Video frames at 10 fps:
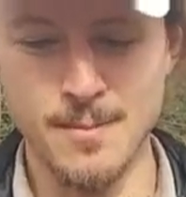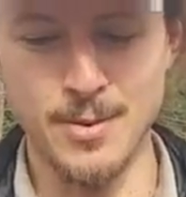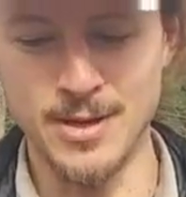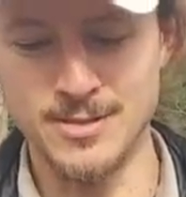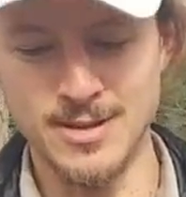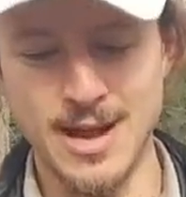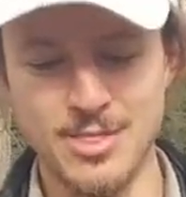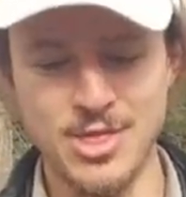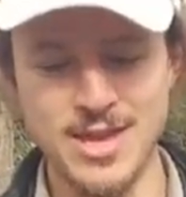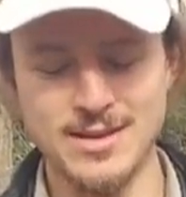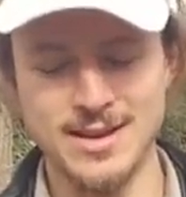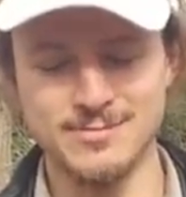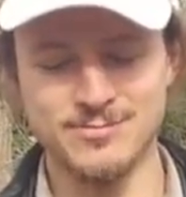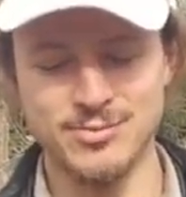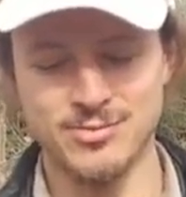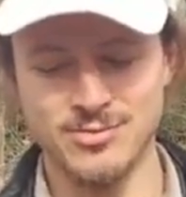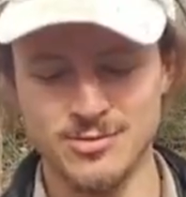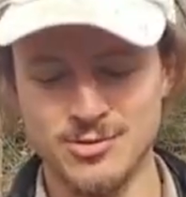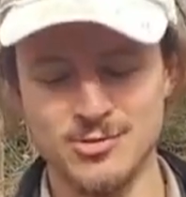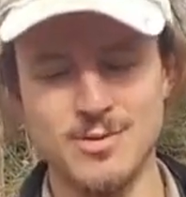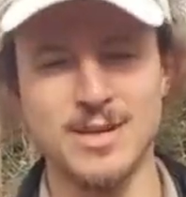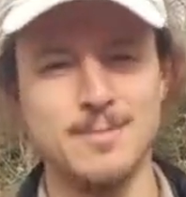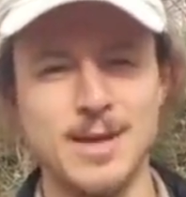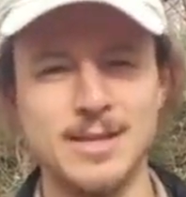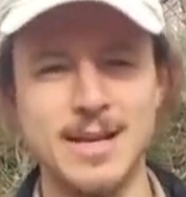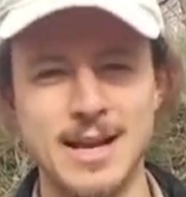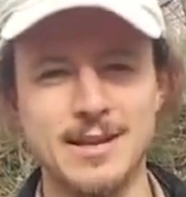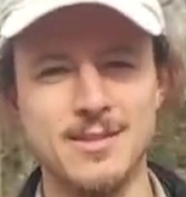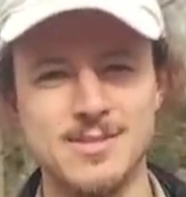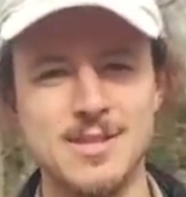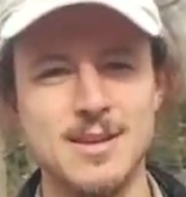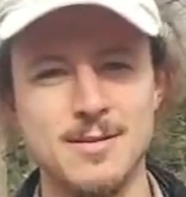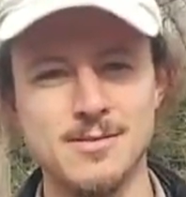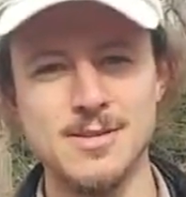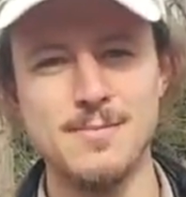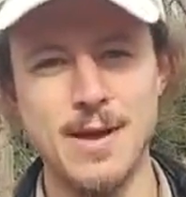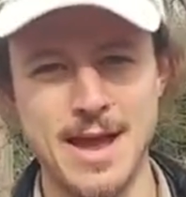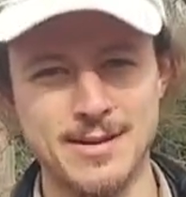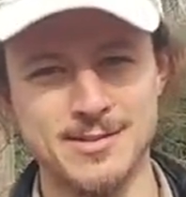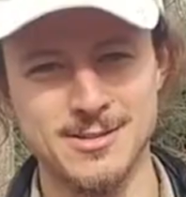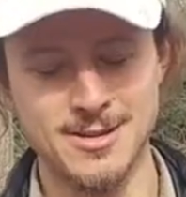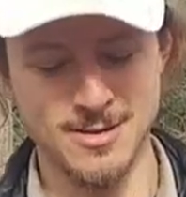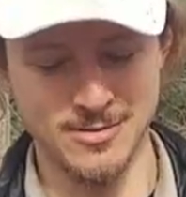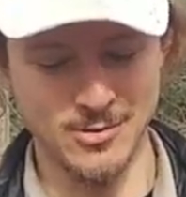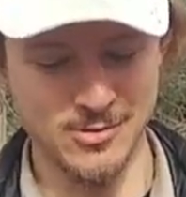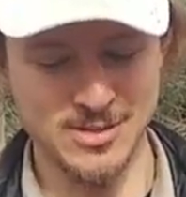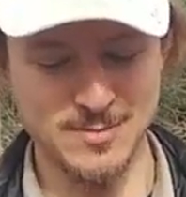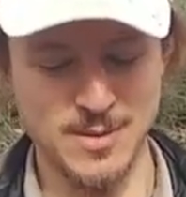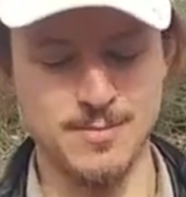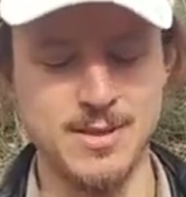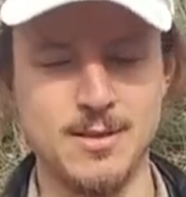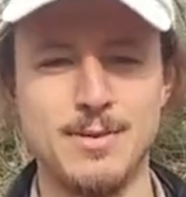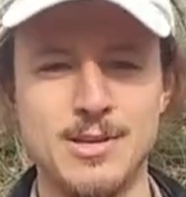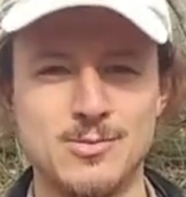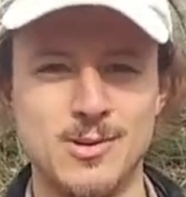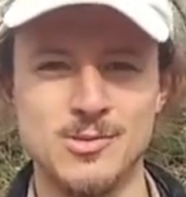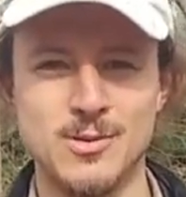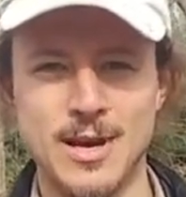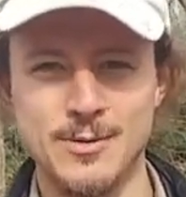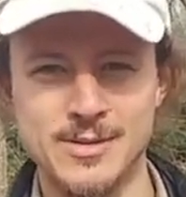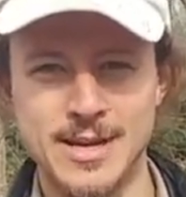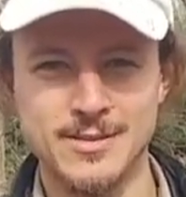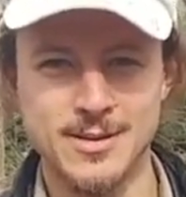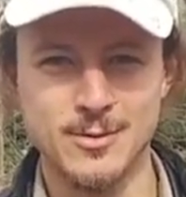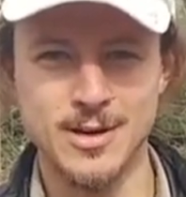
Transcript: But I think I just recommend getting the Z packs. Those seem to be the best ones when I was out there.